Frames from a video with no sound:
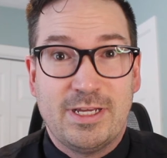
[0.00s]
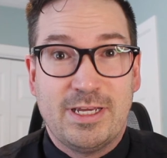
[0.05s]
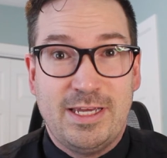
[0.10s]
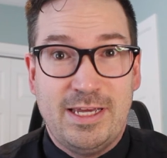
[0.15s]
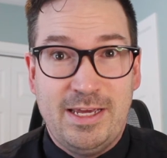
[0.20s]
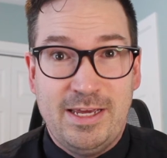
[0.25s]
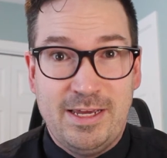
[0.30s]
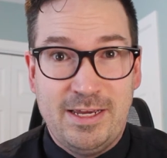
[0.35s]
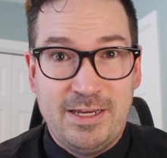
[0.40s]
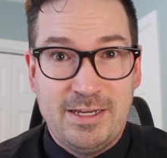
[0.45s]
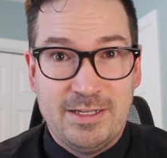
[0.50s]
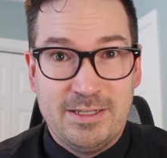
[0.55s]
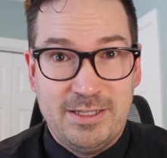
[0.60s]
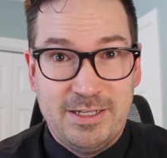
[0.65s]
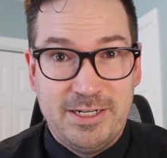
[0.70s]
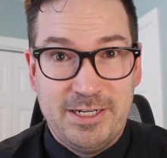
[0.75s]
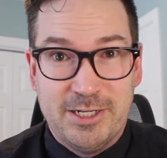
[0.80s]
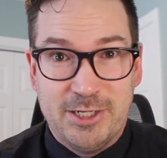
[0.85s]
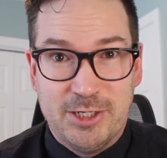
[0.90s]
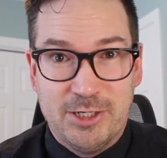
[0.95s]
King
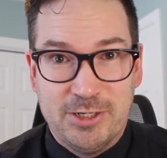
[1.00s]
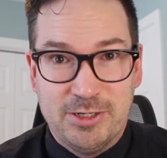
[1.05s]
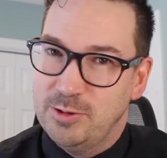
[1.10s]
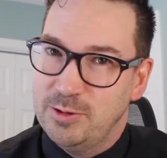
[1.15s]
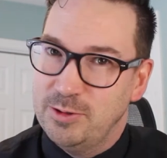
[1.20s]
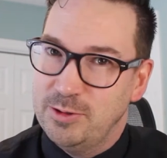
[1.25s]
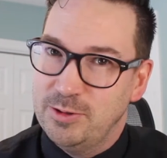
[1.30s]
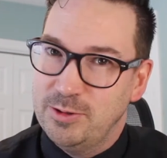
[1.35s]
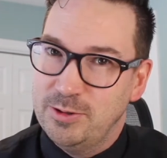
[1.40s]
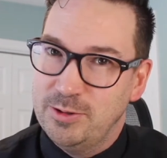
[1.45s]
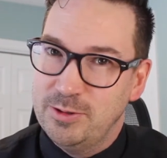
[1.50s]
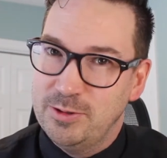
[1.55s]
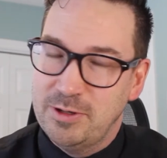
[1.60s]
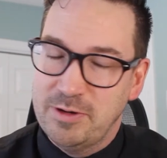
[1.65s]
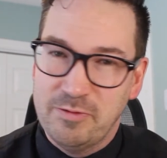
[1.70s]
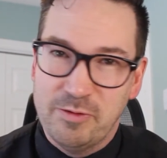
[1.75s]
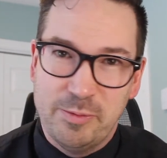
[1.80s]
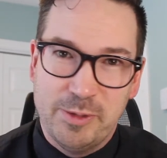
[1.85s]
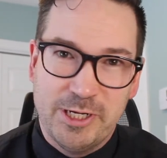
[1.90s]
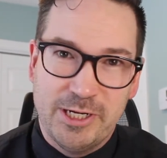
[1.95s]
Lear. Oh,
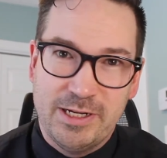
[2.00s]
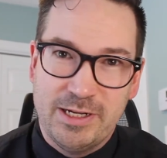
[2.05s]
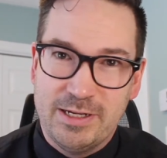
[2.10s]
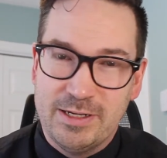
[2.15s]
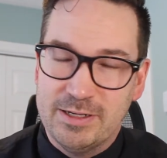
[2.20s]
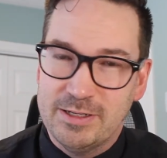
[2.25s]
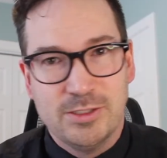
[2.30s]
everybody.